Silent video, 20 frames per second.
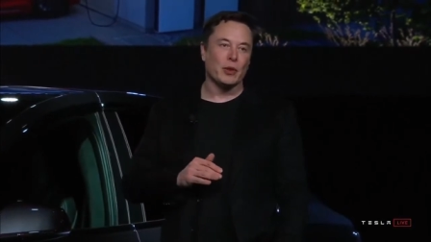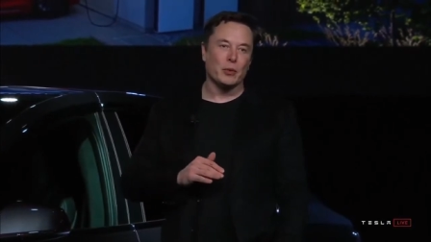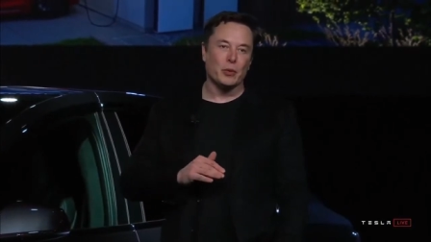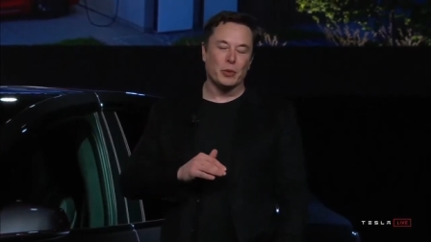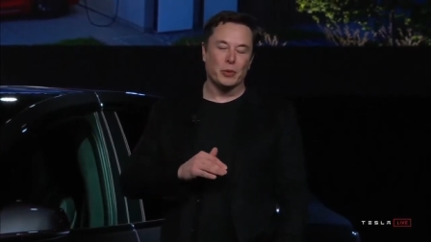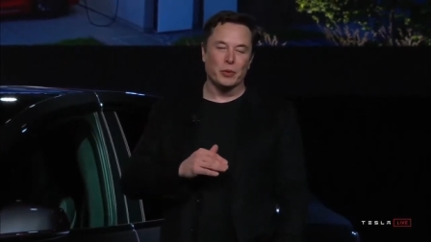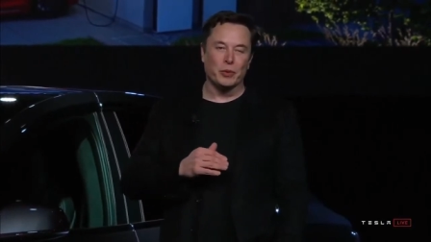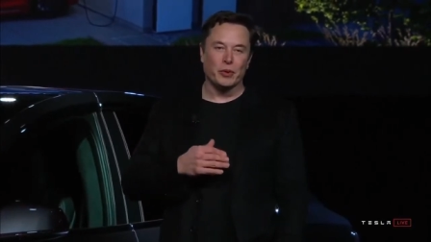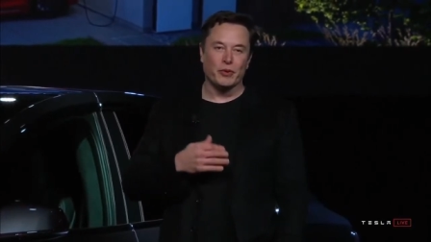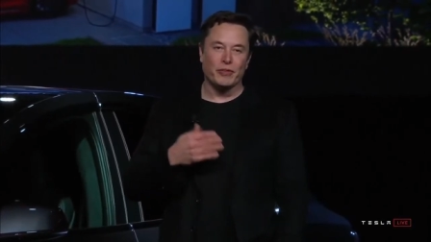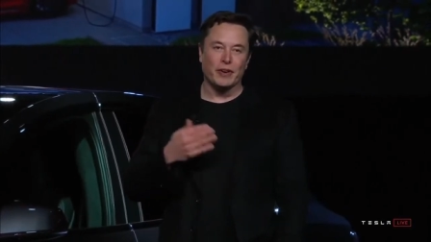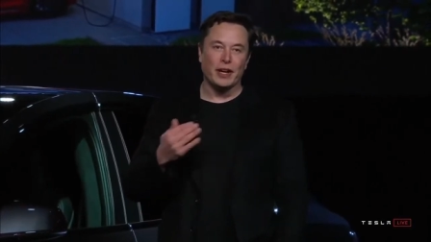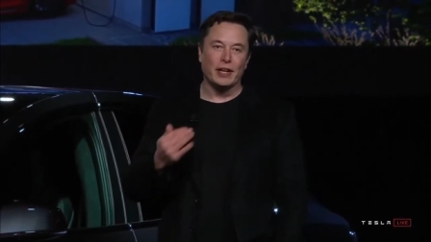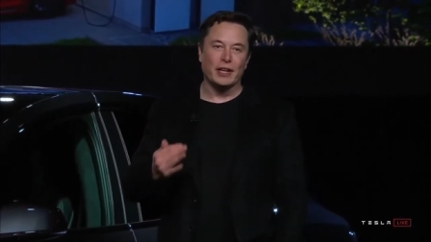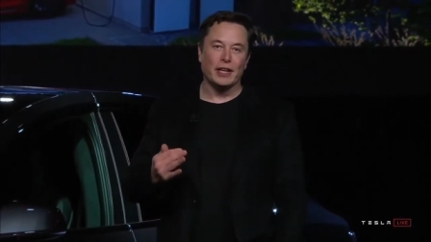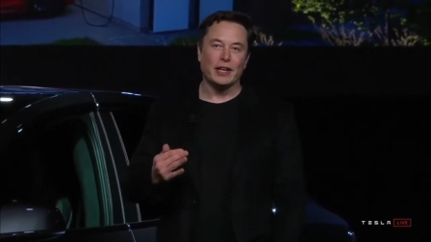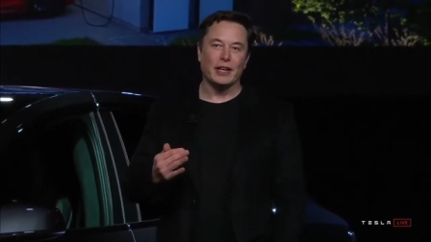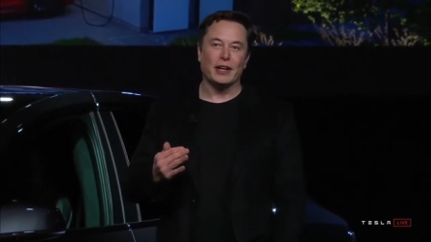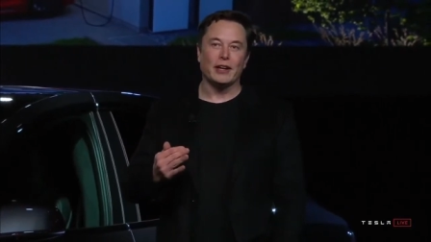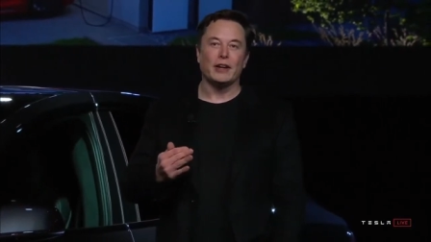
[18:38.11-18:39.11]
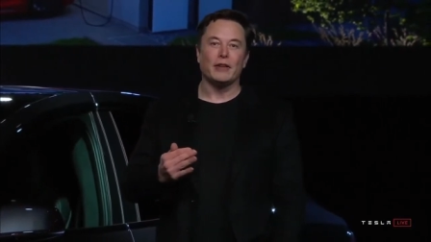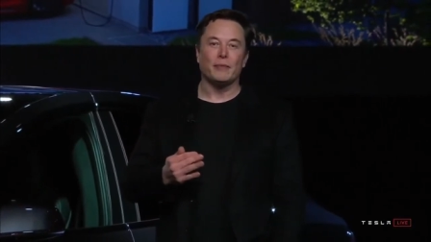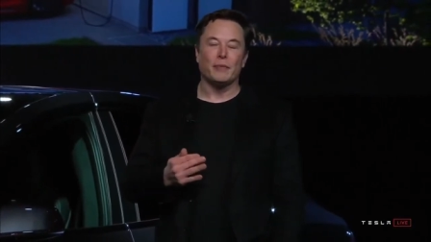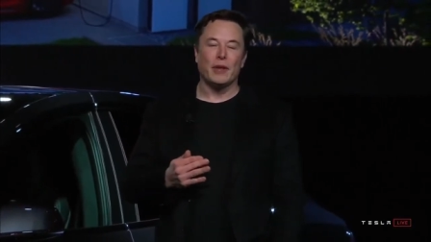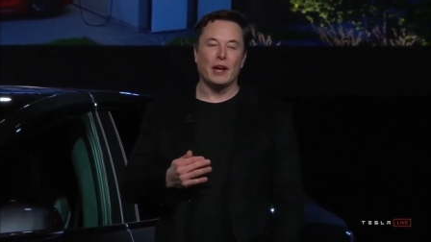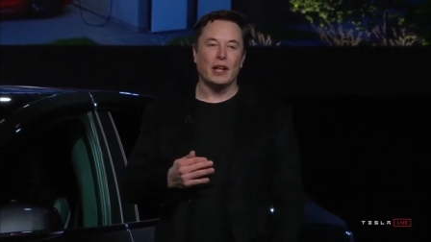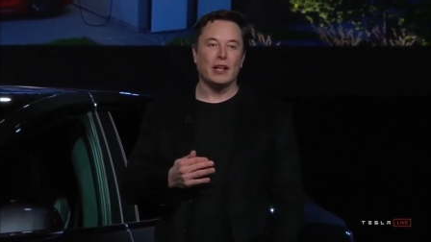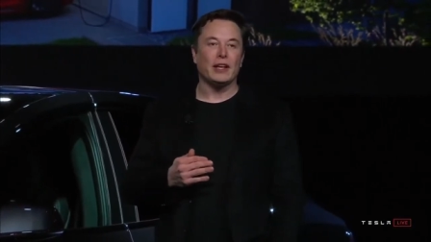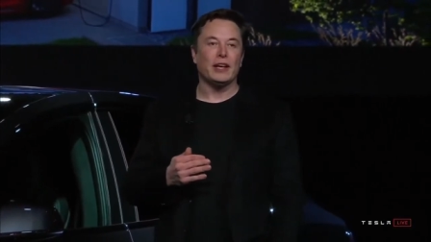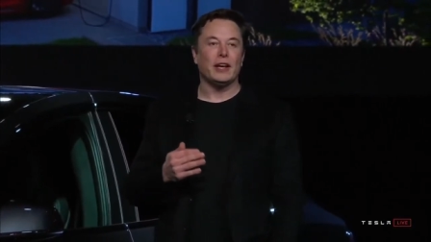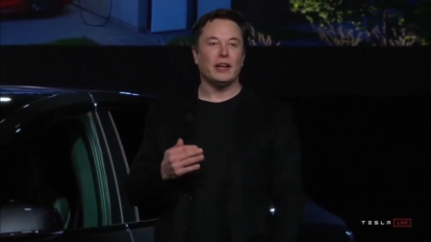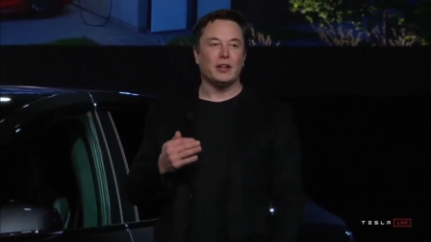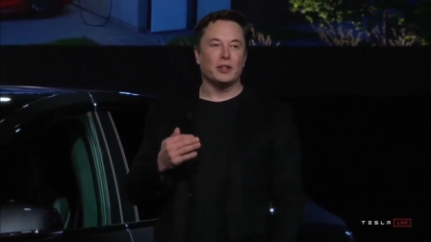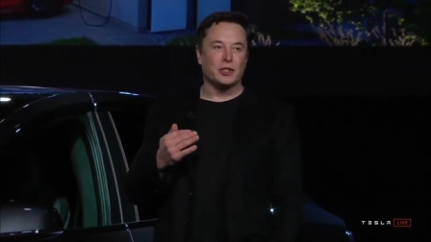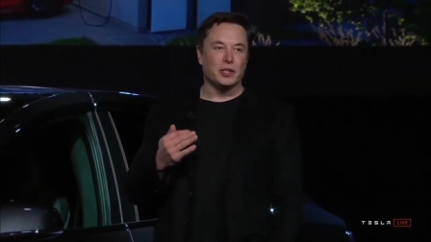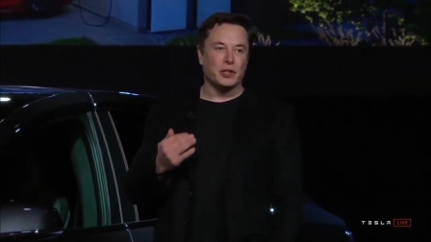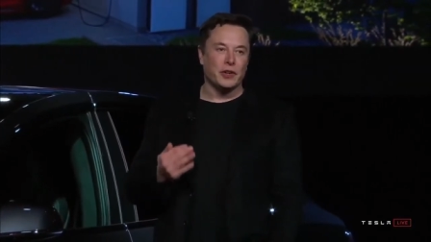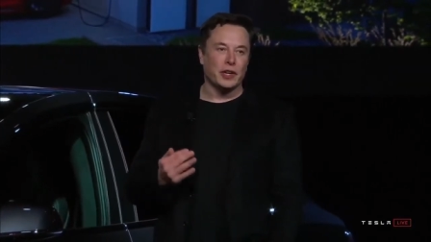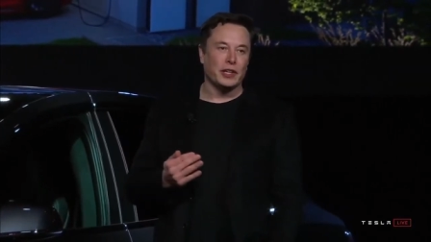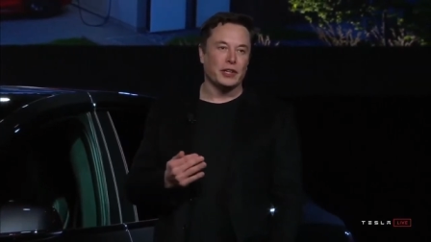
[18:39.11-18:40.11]
we can finally uh, allocate
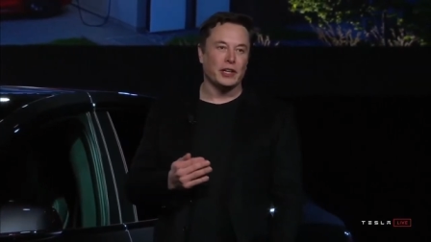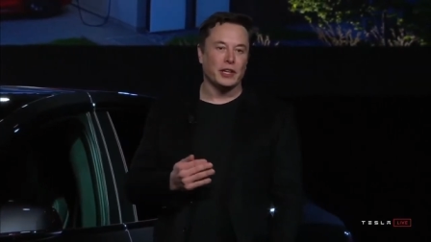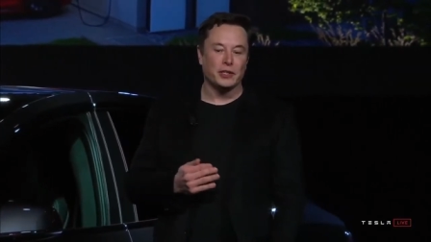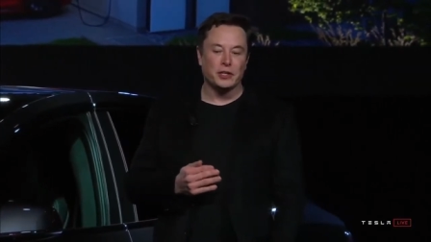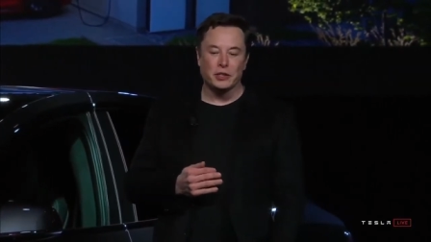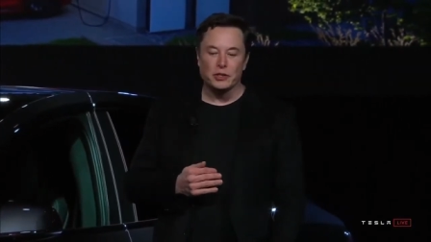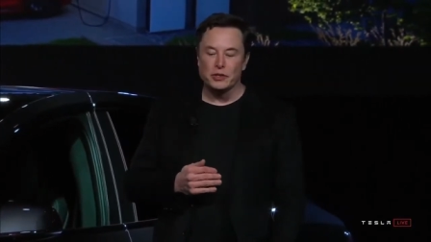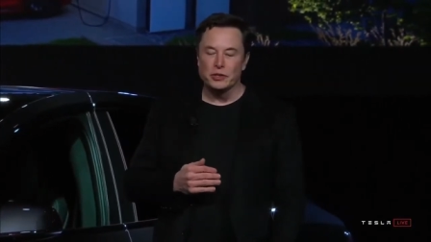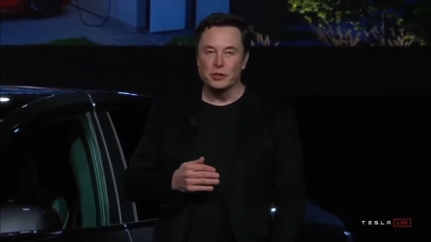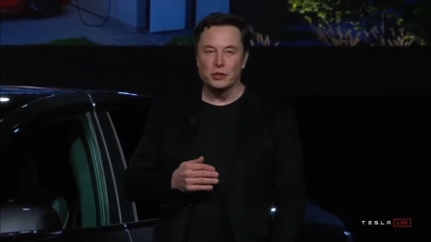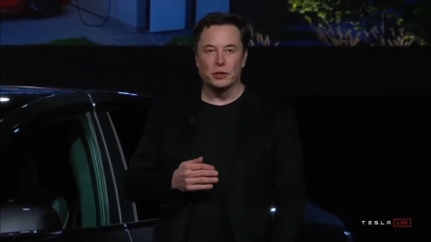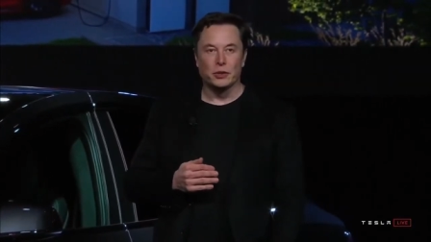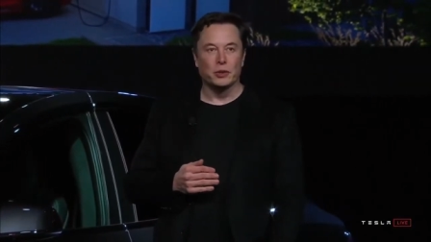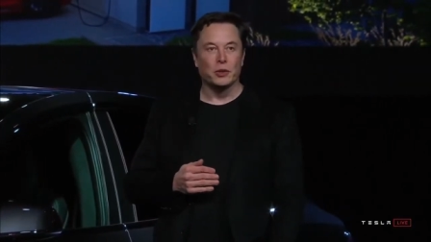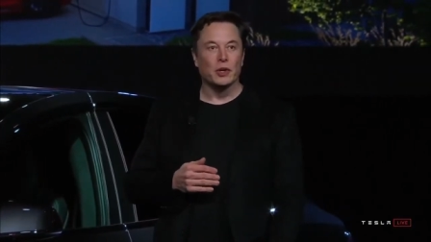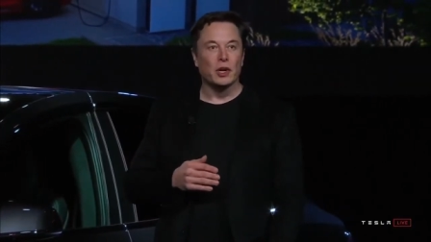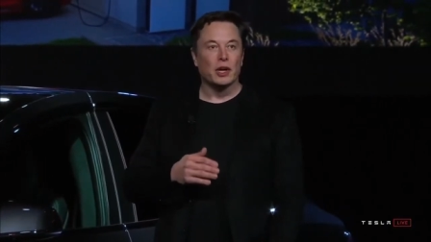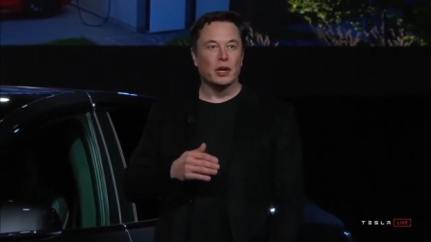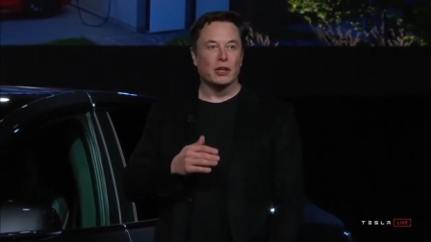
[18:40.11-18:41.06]
engineering attention to